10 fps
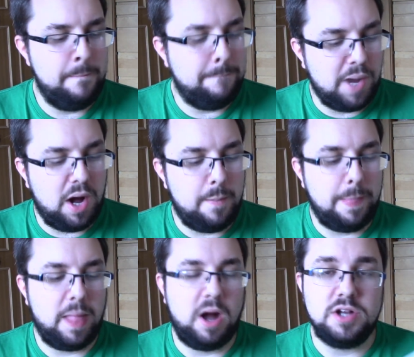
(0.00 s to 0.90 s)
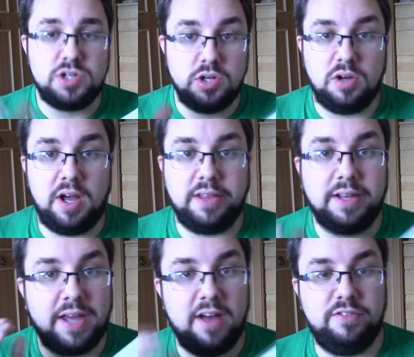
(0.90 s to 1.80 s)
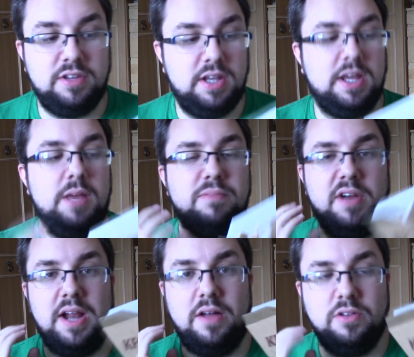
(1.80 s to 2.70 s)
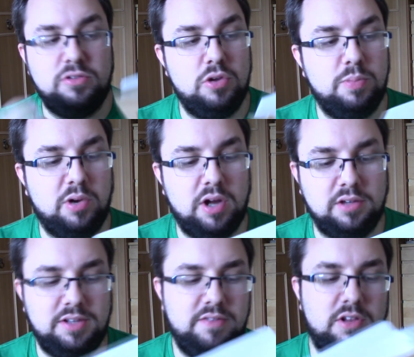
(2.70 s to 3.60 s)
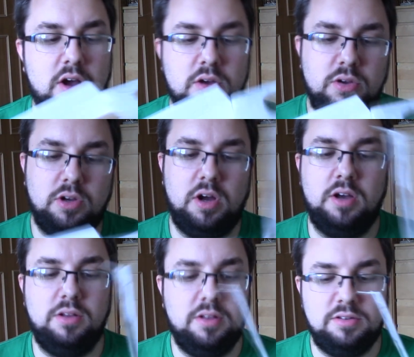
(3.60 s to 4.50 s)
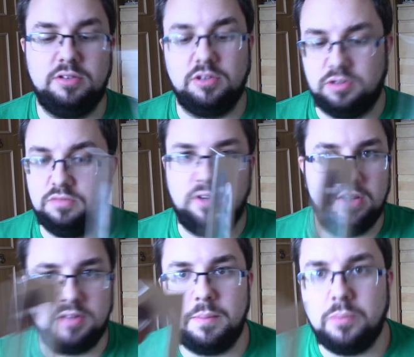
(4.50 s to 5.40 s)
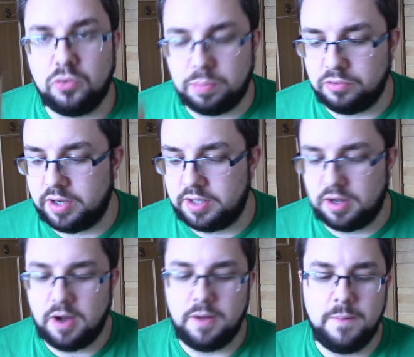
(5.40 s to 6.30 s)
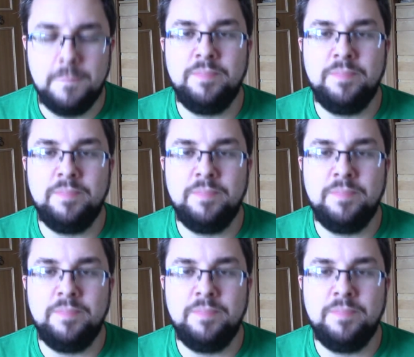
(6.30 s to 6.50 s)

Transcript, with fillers: But I do like that KFC keep bringing out these new products, even though you could argue this is just a reassembled burrito.